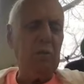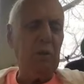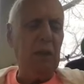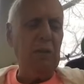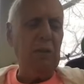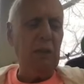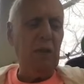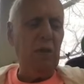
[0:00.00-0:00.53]
a
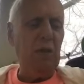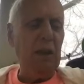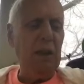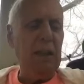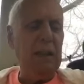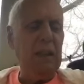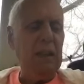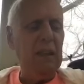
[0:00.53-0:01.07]
crazy old
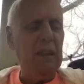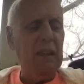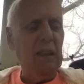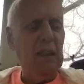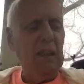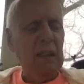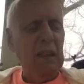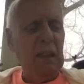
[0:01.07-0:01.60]
lady.
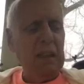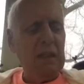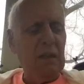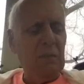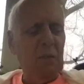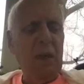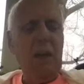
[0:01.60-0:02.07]
I said,